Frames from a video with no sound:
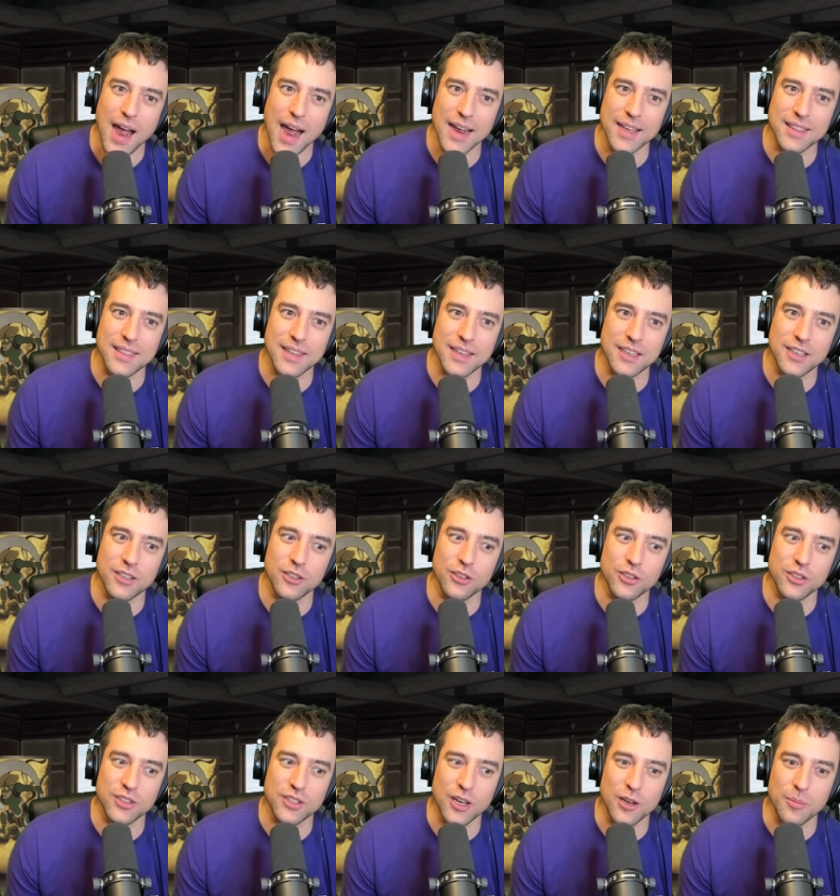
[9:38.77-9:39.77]
I think you
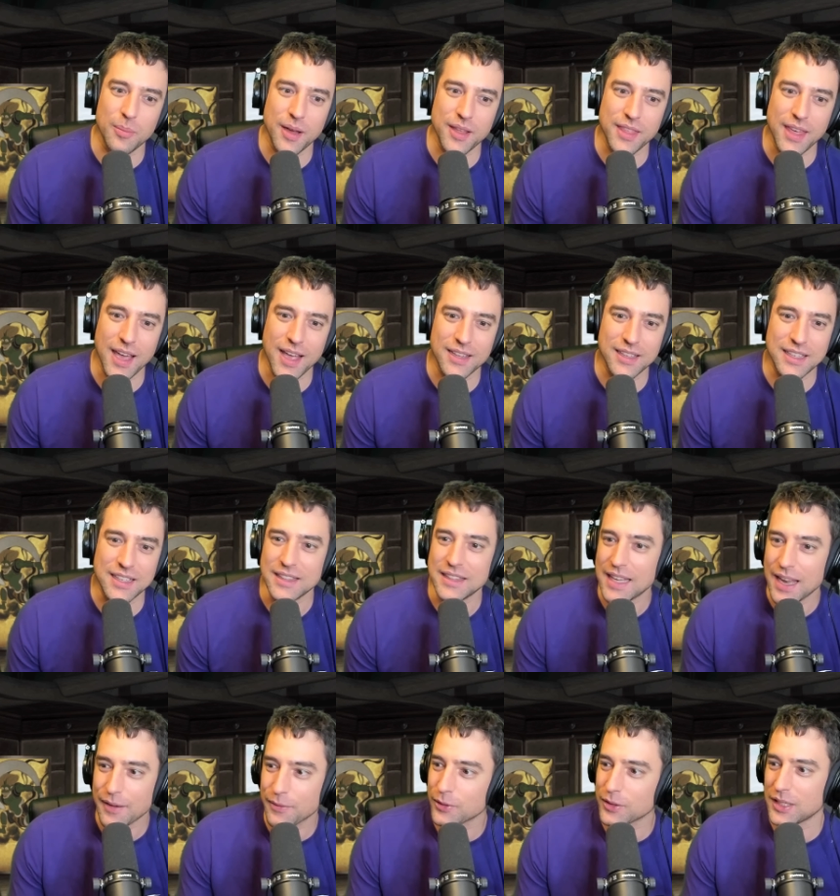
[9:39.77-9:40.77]
could tell by the end he never